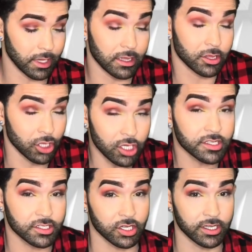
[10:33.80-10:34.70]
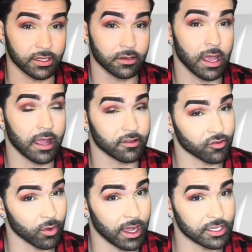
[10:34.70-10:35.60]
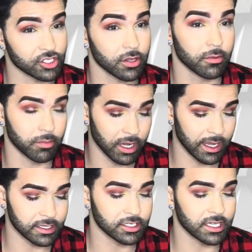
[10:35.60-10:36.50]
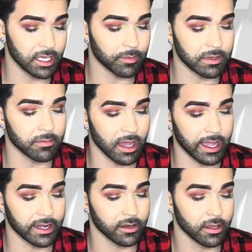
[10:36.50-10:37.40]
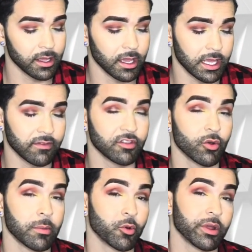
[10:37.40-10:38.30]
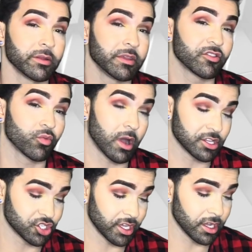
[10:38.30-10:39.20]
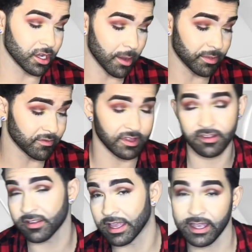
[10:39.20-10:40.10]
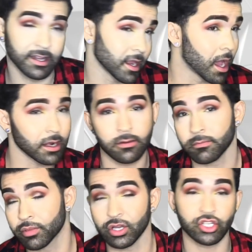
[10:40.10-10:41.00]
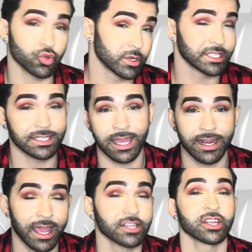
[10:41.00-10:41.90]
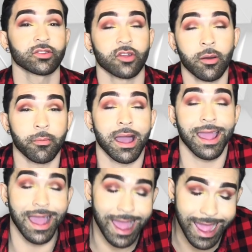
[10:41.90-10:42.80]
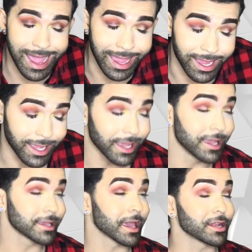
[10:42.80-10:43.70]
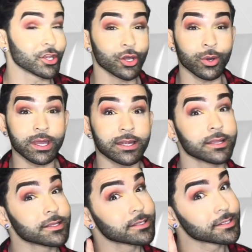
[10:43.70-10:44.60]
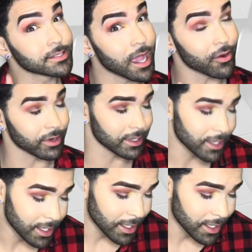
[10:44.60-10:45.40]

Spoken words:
It looks good as a swatch, but keep in mind, even though I'm going to be swatching a couple of these, because I cannot put 29 eyeshadows on my eye. Can't do it, sorry.